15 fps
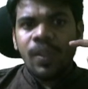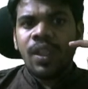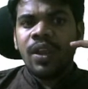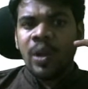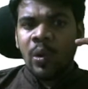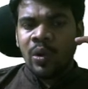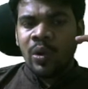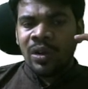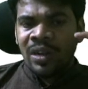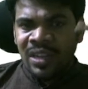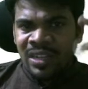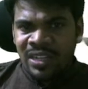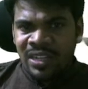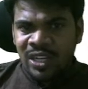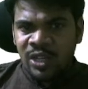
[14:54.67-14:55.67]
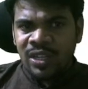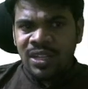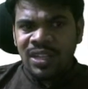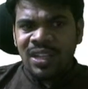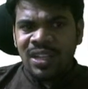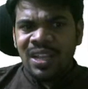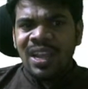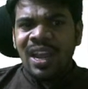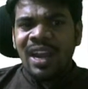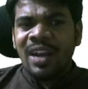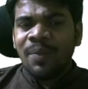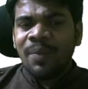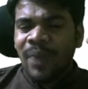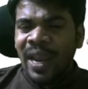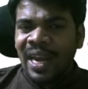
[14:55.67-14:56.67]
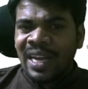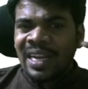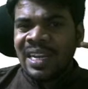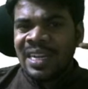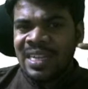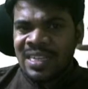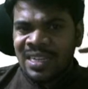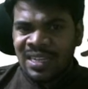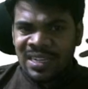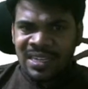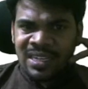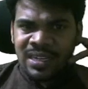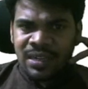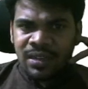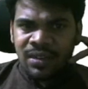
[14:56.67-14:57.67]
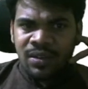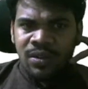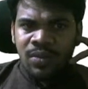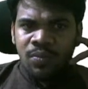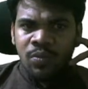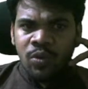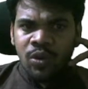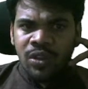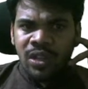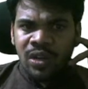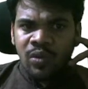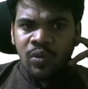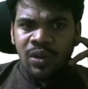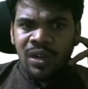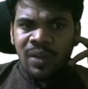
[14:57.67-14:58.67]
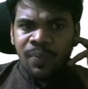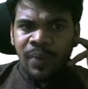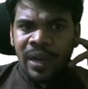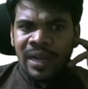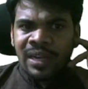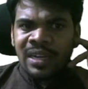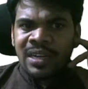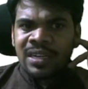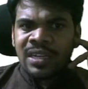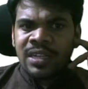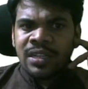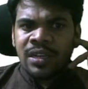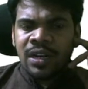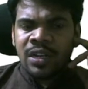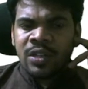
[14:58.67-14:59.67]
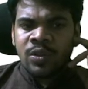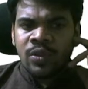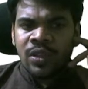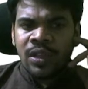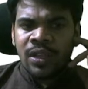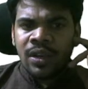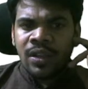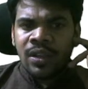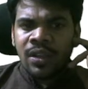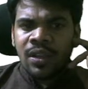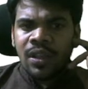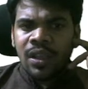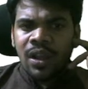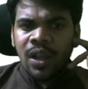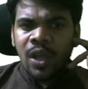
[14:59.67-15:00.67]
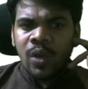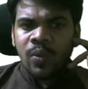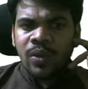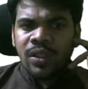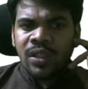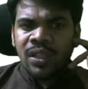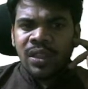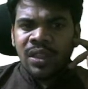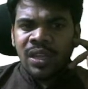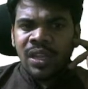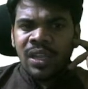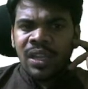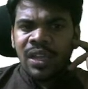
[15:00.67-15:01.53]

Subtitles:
doubt clearing sessions, and the practice tests. More than 20 practice tests are also there along with the 3